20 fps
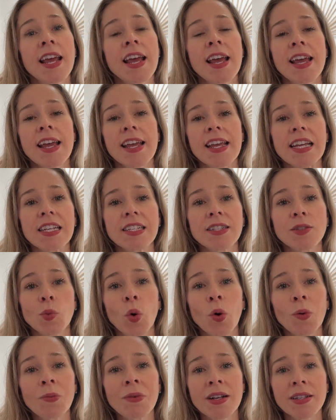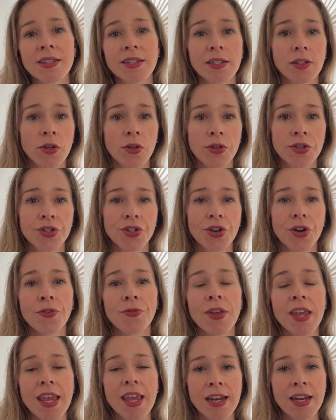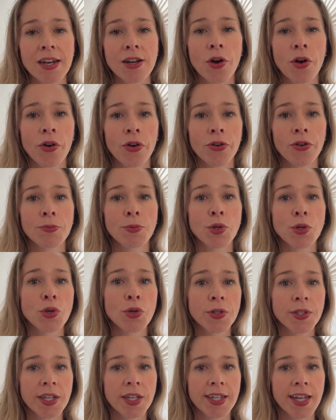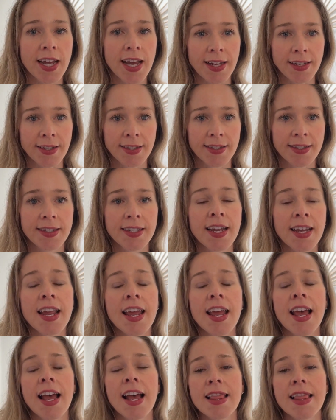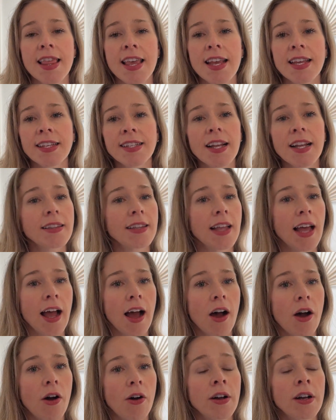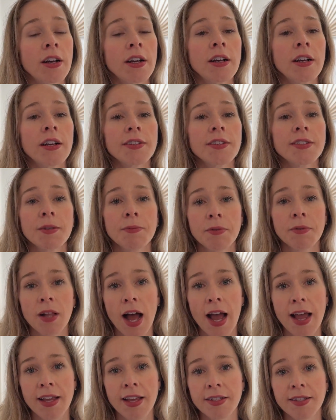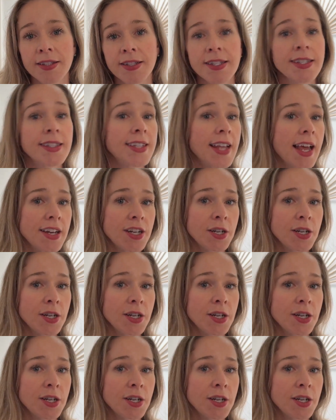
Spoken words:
is Walmart's launch of in-home user tests, and these allow suppliers to send